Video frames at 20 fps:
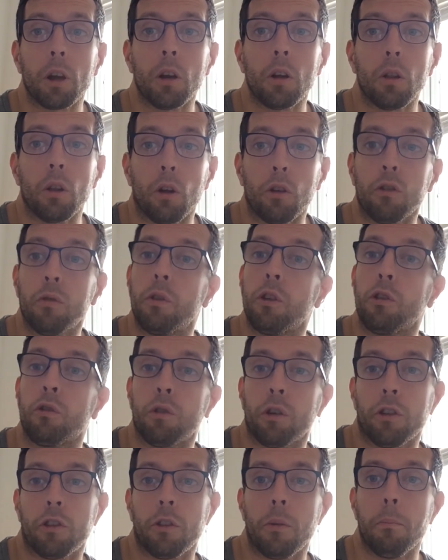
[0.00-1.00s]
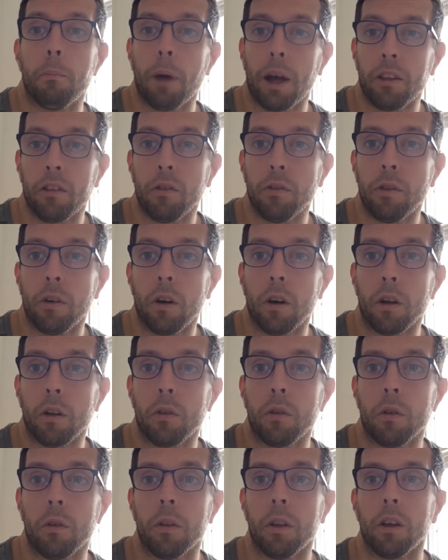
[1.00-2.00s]
lots of interesting metaphor
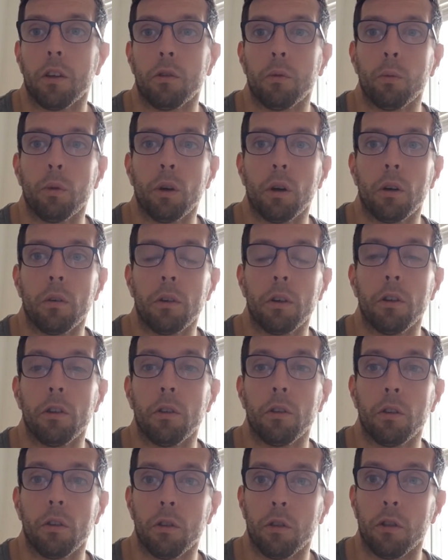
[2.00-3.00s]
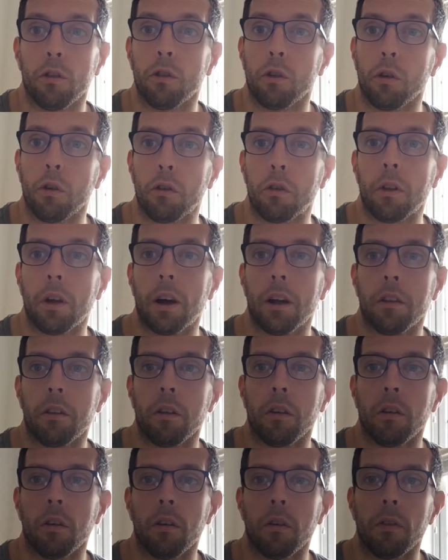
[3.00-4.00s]
through this. We already discussed the
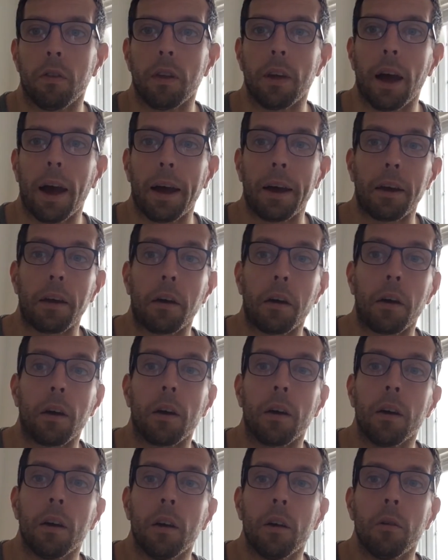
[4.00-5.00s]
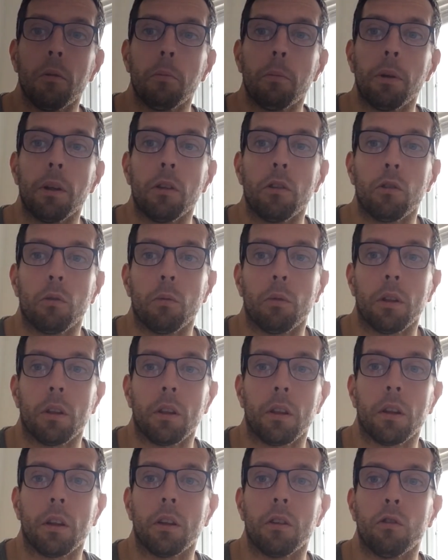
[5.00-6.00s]
idea of the anchor being
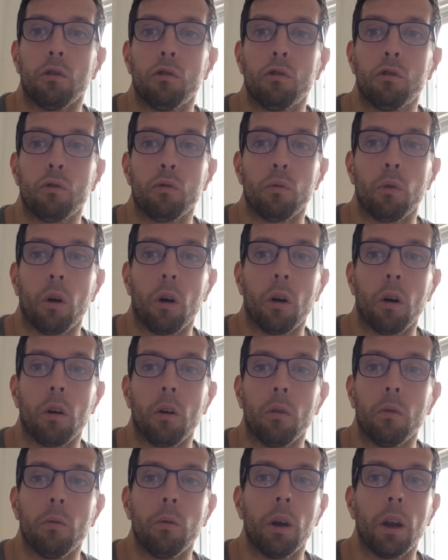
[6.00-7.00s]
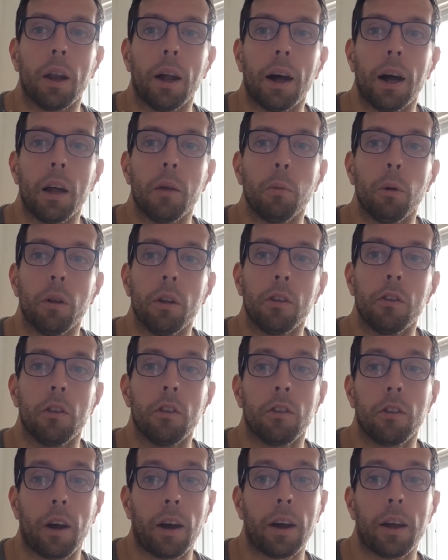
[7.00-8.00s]
something that is strong, reliable. Its
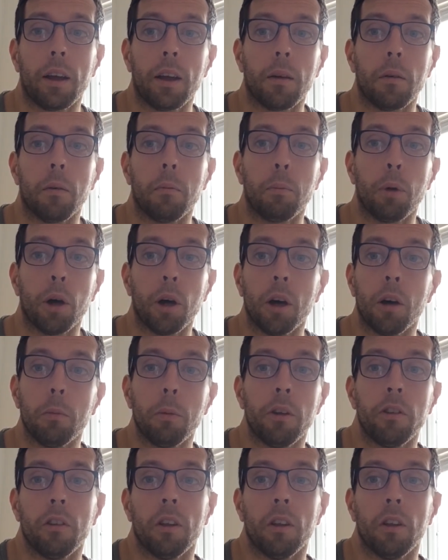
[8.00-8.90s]
entire purpose